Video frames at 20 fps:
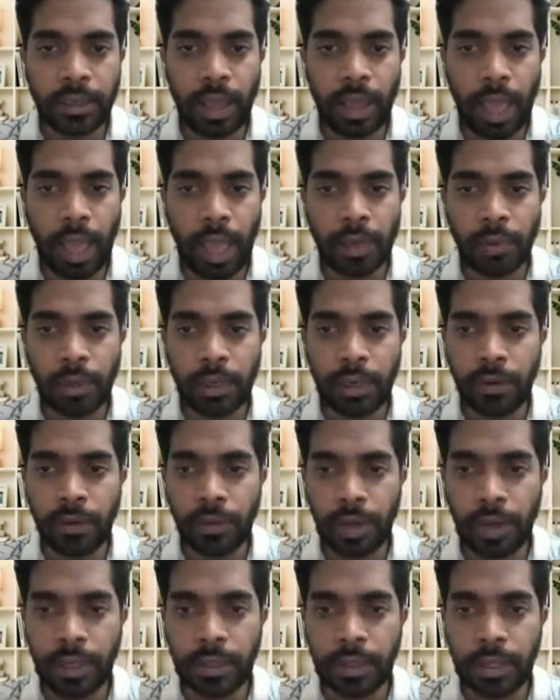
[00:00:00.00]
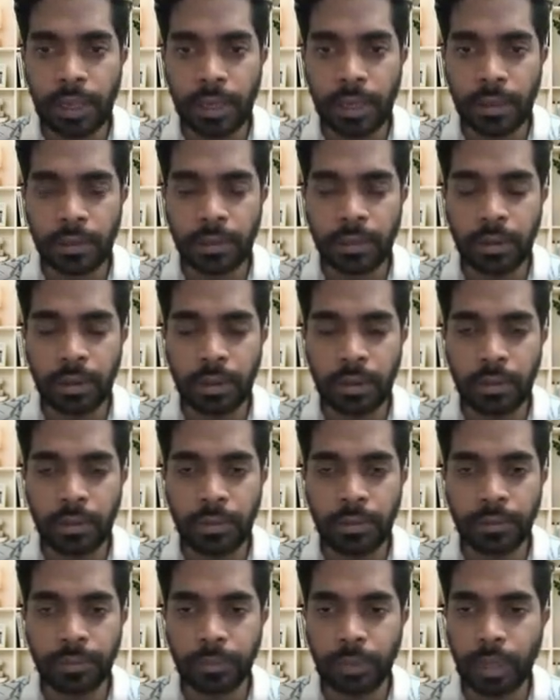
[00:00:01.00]
annual influenza
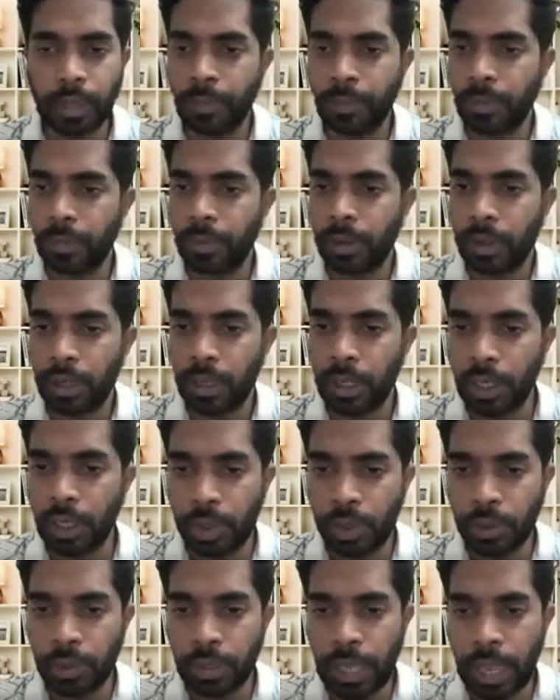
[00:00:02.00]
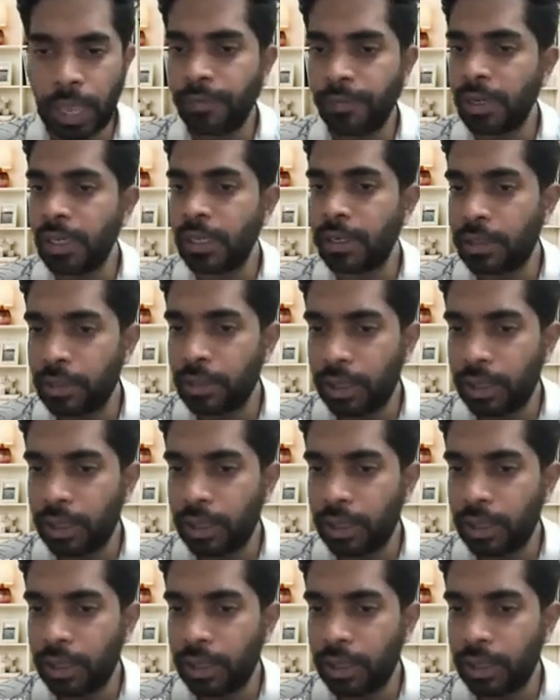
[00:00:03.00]
issues every year,